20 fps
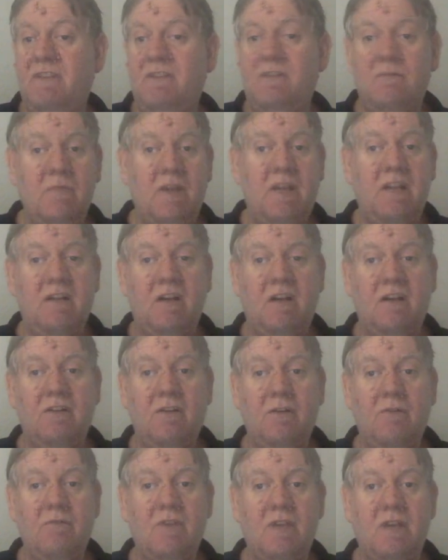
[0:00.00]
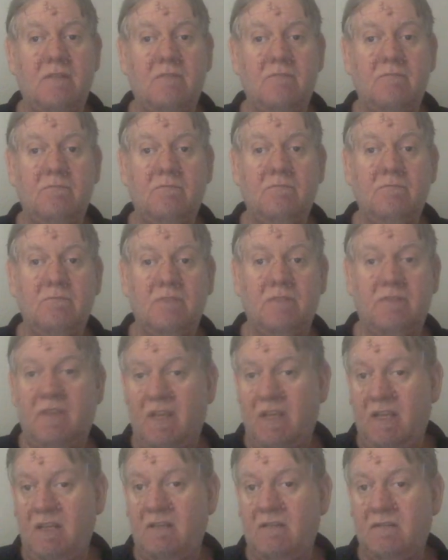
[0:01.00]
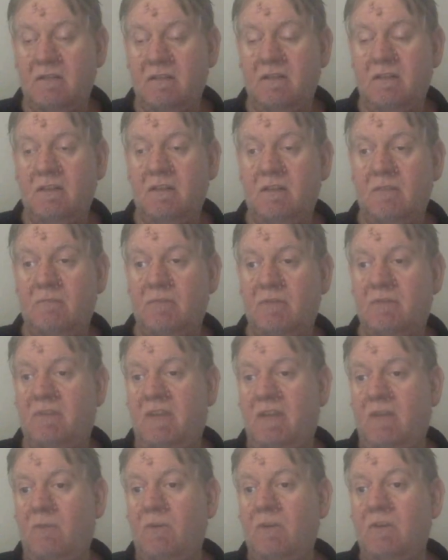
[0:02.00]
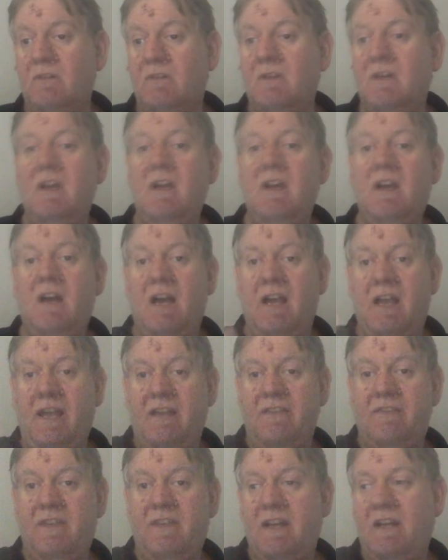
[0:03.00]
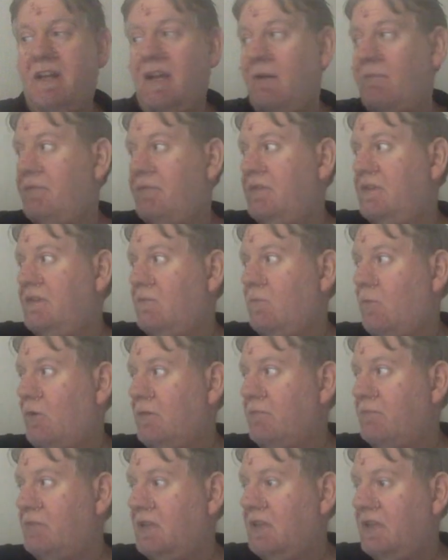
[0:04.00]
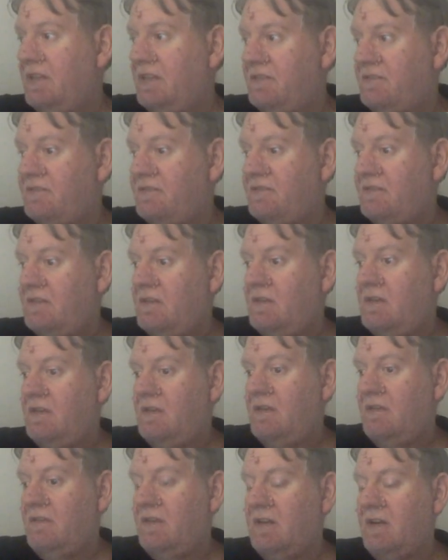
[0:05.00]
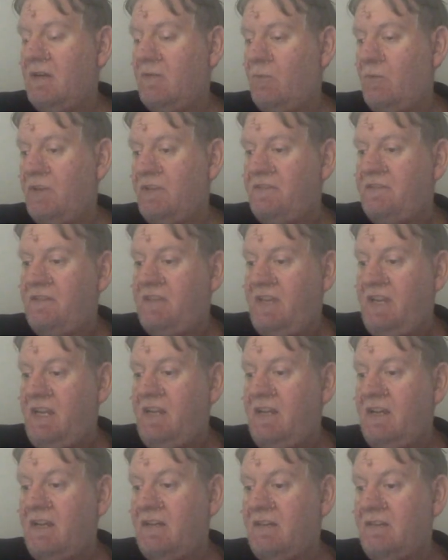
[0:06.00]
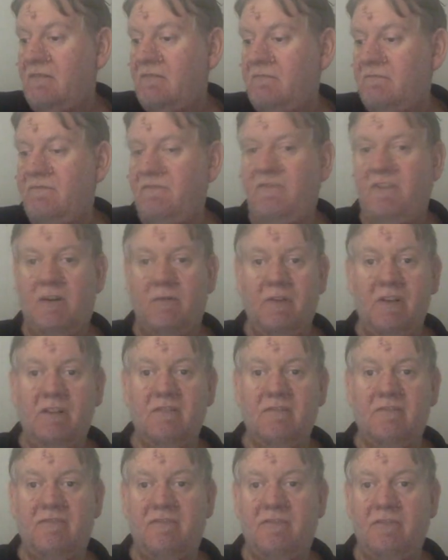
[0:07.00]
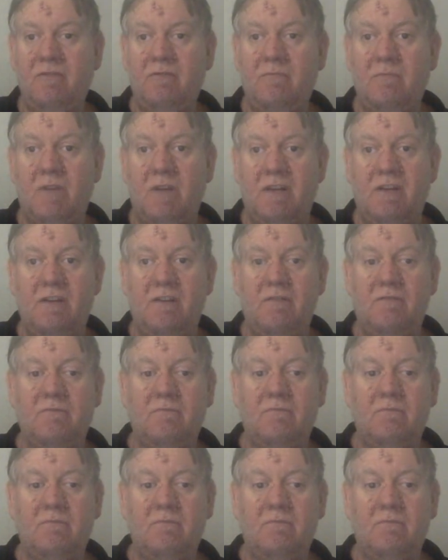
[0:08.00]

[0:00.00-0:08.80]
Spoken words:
You may not know that, but they will. I had that happen at one place that I went to eat at. Very good food, mind you.